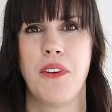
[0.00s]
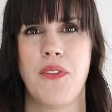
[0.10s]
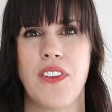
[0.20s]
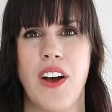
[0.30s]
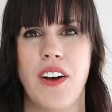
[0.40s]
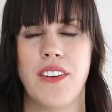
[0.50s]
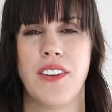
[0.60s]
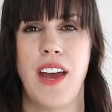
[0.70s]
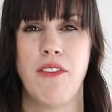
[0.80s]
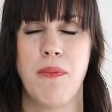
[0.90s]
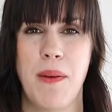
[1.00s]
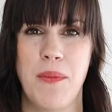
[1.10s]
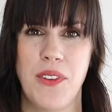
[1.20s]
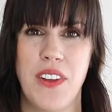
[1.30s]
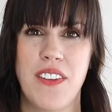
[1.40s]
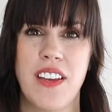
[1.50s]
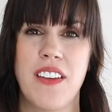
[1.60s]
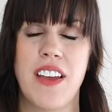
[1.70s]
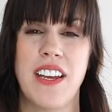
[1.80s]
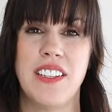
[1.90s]
of salt. And remember, this
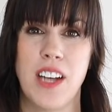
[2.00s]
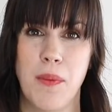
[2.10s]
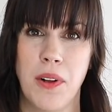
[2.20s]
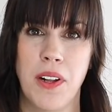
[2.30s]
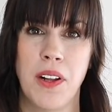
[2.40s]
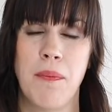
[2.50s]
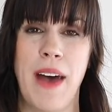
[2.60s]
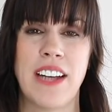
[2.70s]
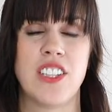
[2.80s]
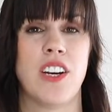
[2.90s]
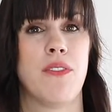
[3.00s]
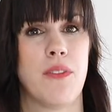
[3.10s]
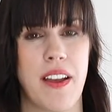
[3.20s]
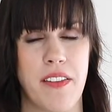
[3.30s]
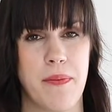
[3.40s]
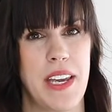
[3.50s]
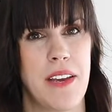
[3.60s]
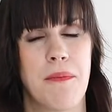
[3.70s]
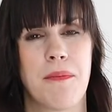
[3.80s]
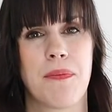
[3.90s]
is a double batch of the recipe.